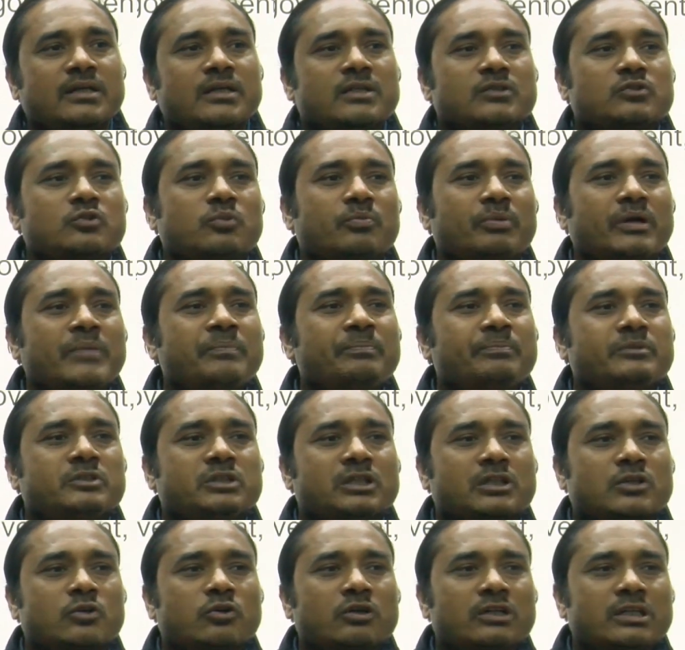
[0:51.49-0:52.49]
So web
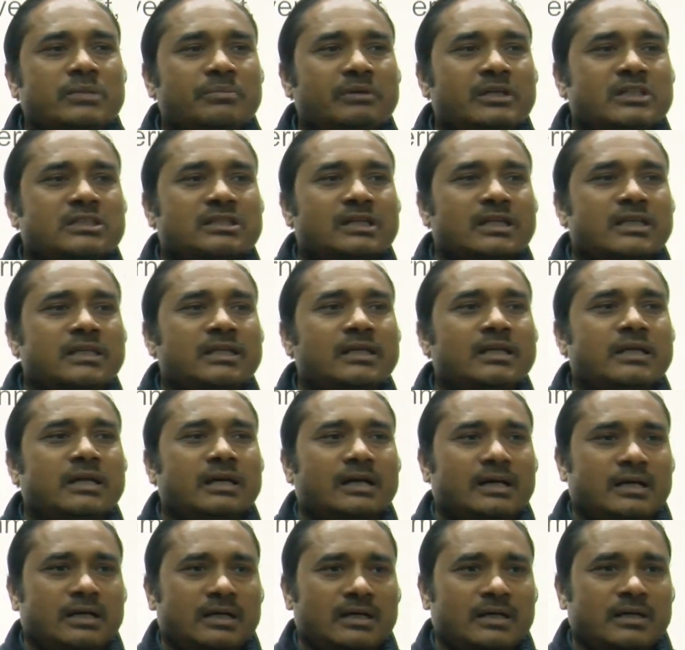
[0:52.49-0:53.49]
security basically
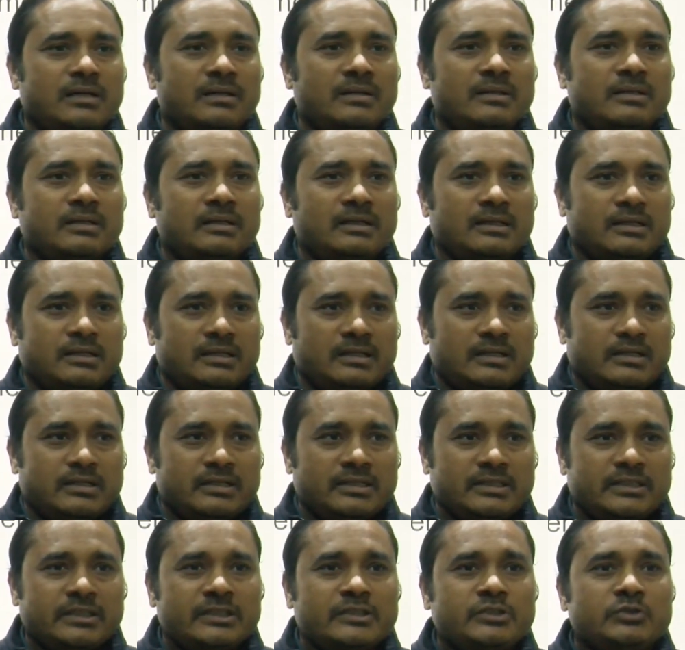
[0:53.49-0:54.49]
uh,
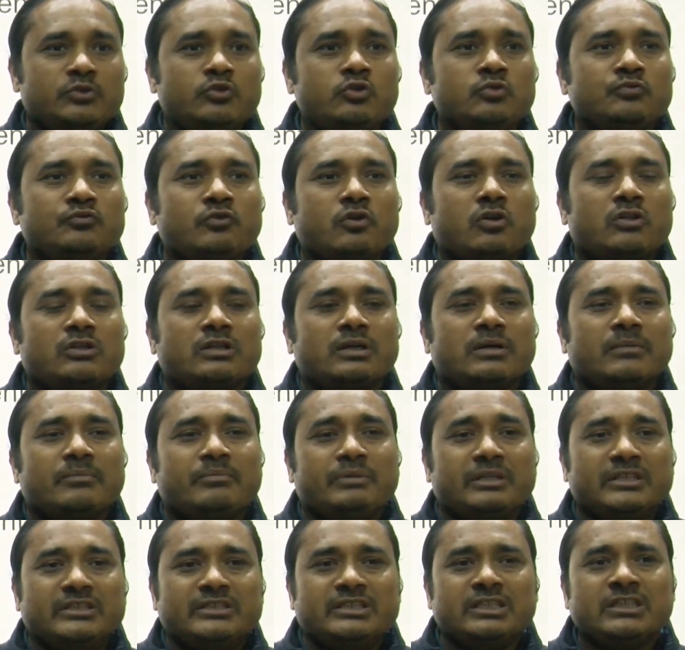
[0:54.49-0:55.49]
it is used for the
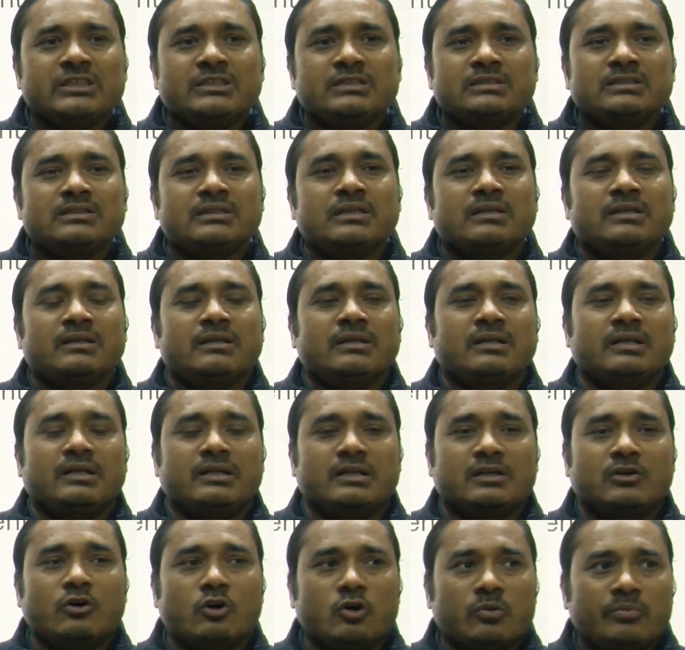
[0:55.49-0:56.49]
business,
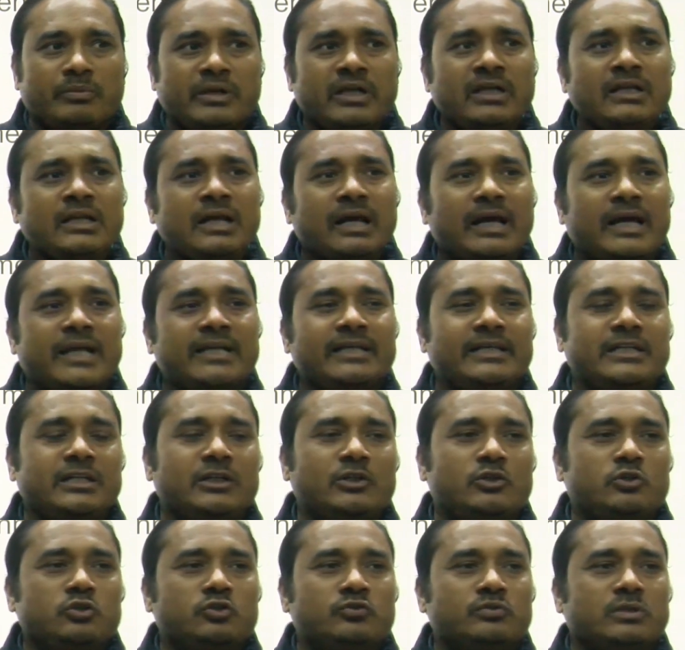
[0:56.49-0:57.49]
government and
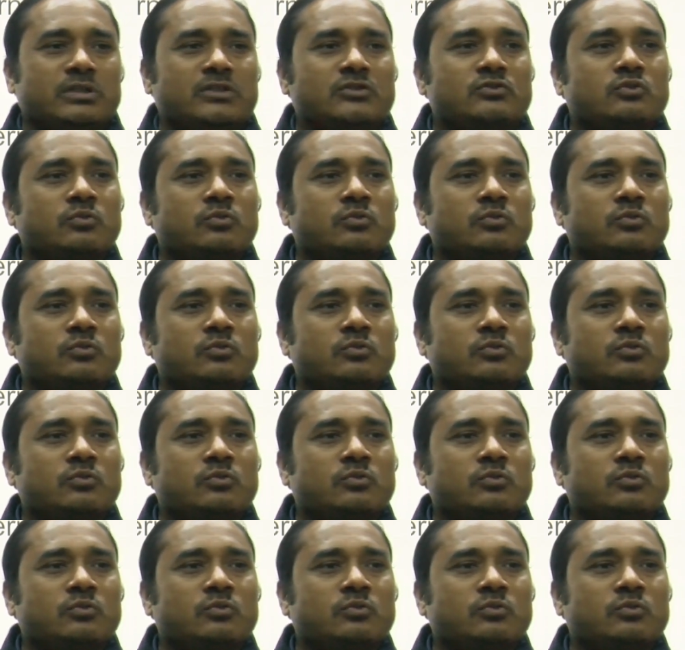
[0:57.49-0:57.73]
individuals.